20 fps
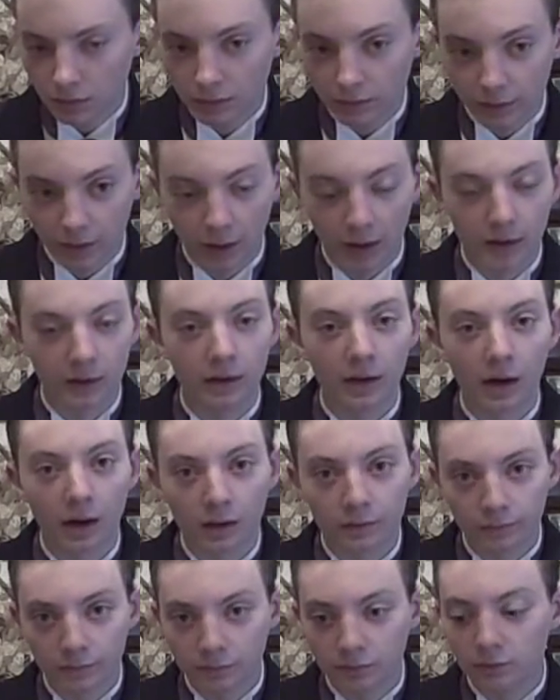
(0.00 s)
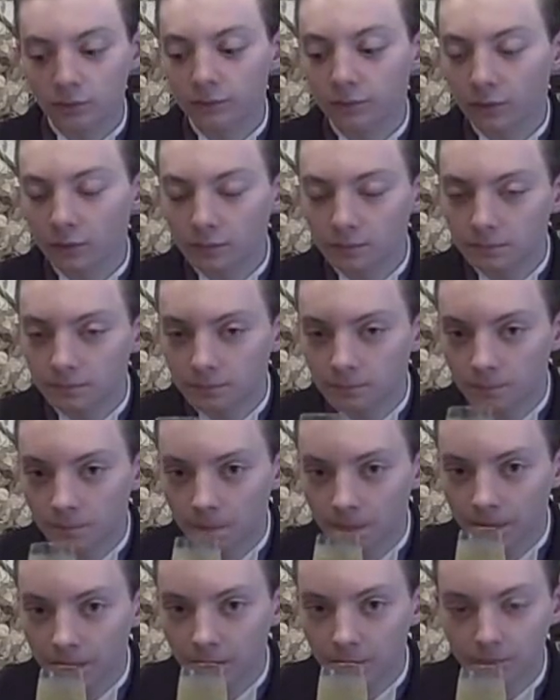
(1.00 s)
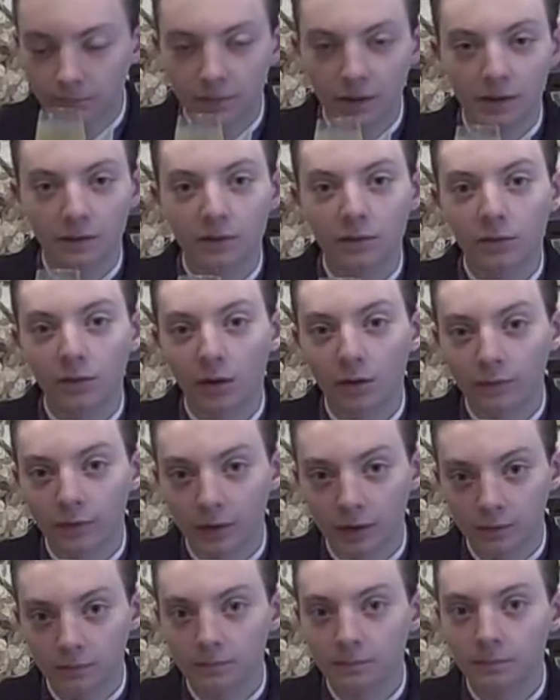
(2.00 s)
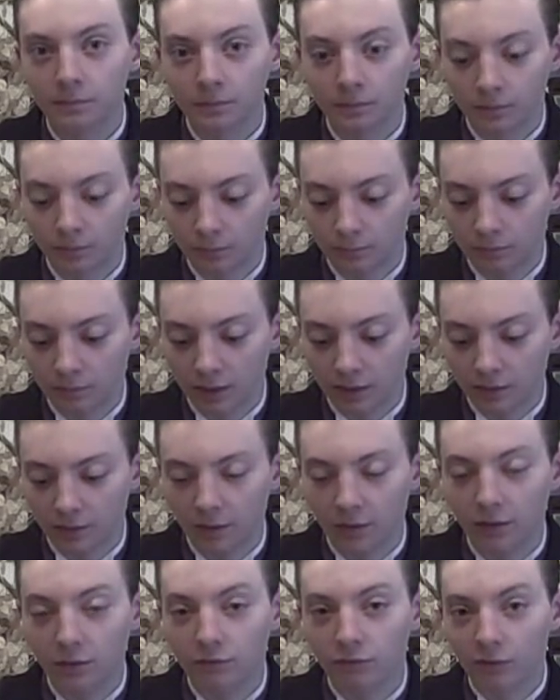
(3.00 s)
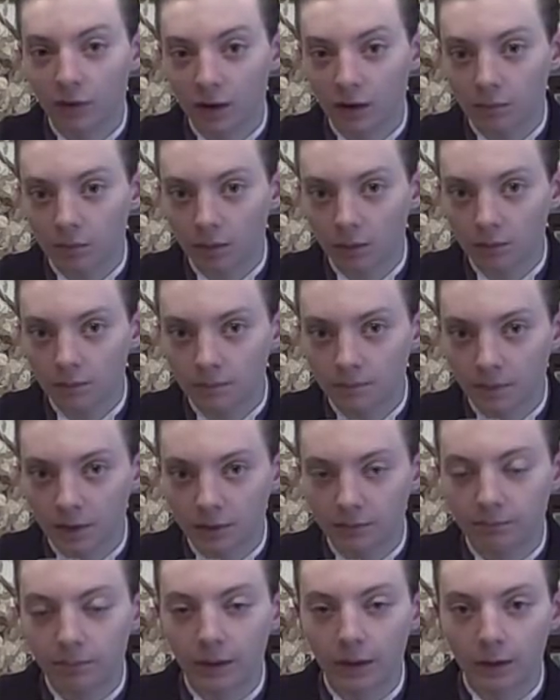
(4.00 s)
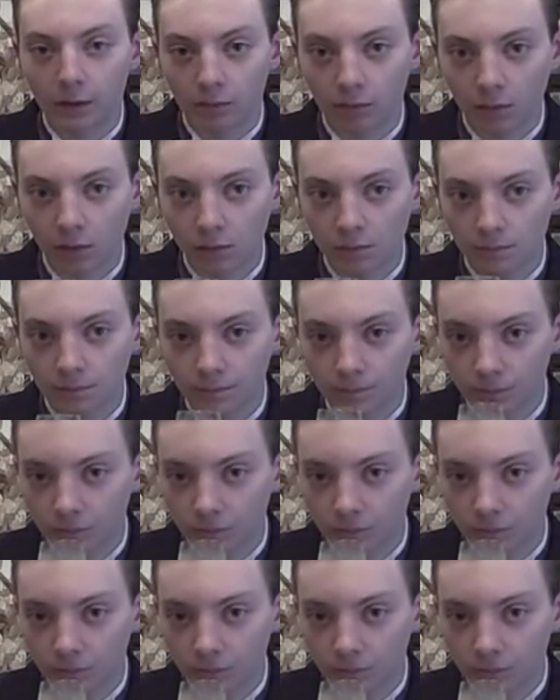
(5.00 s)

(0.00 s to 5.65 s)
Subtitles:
The head nod of approval means it's alright. Means it's drinkable and bearable.